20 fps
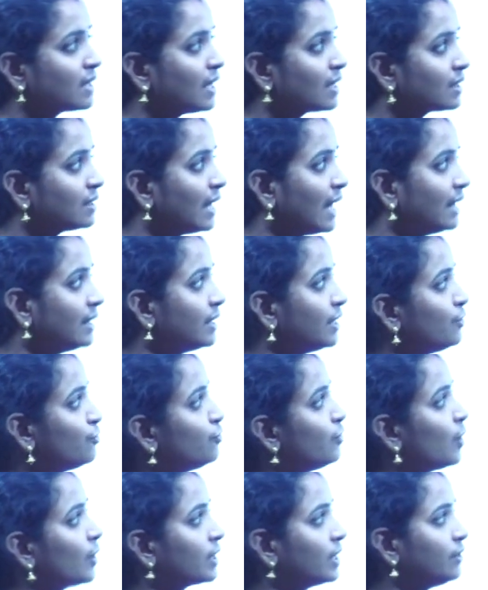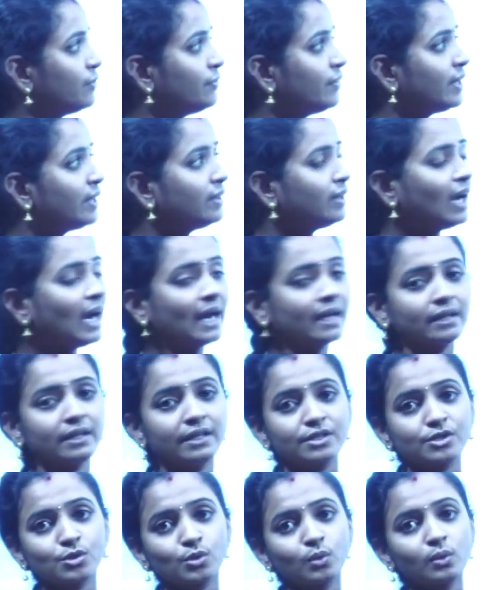Act 1945 and
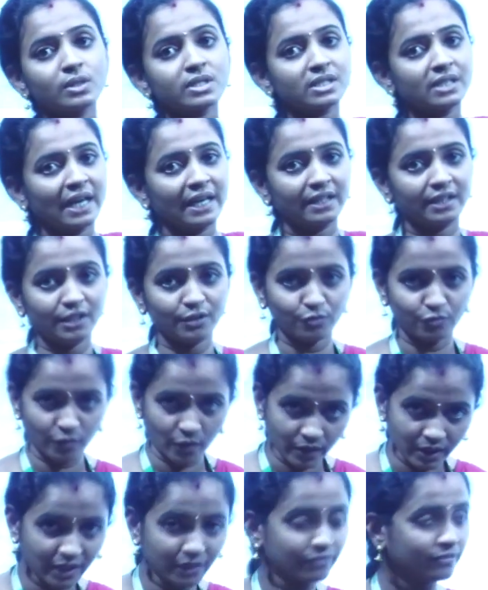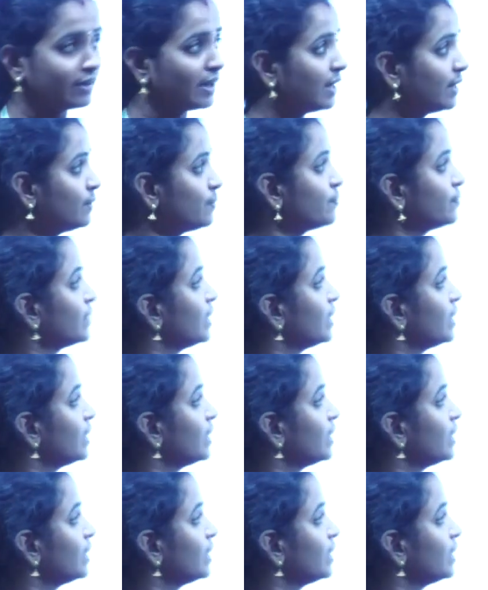its rules 1945.